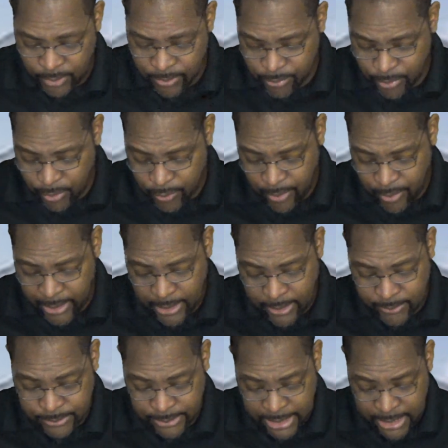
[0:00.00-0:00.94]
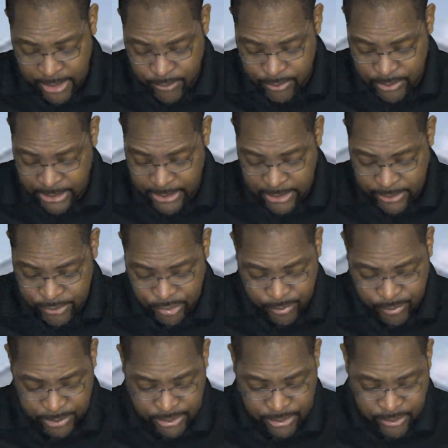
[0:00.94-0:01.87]
Programs, annual days, and
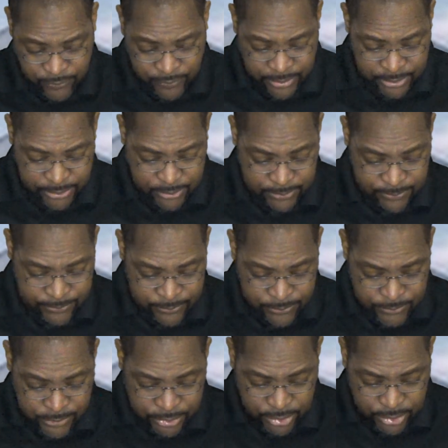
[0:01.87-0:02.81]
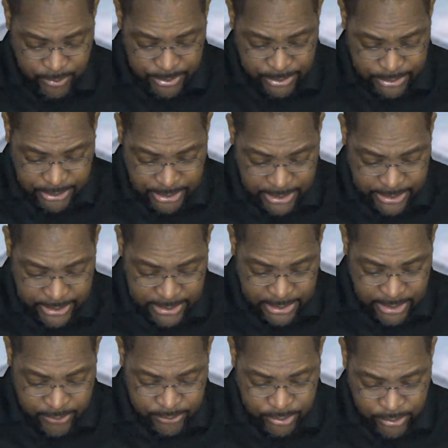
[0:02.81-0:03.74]
special events should be
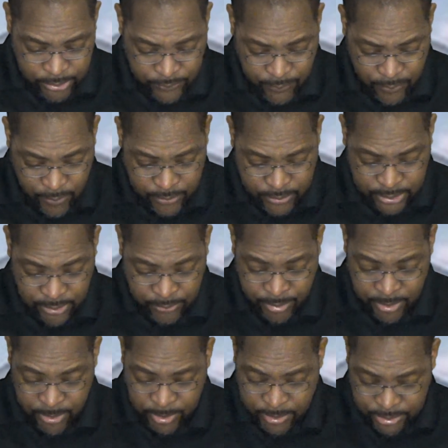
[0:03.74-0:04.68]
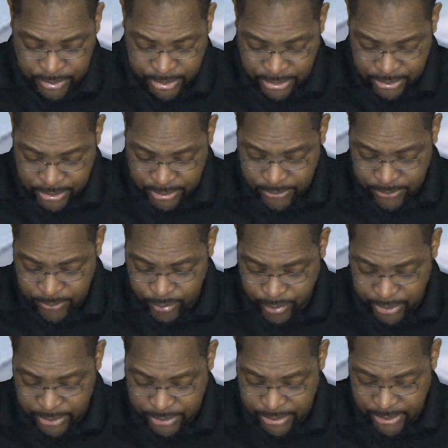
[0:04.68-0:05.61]
secondary to the focus of biblical teaching,
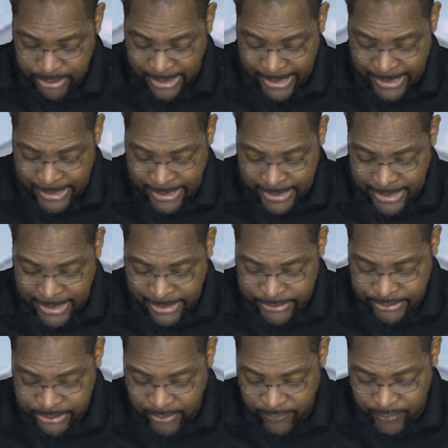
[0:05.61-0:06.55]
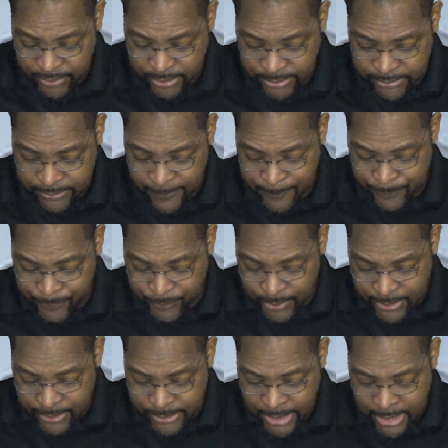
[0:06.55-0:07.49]
preaching, and activities
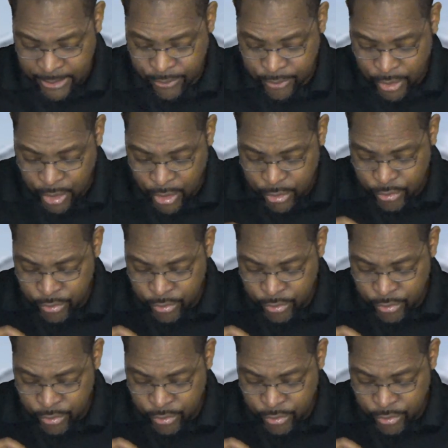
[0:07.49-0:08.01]
that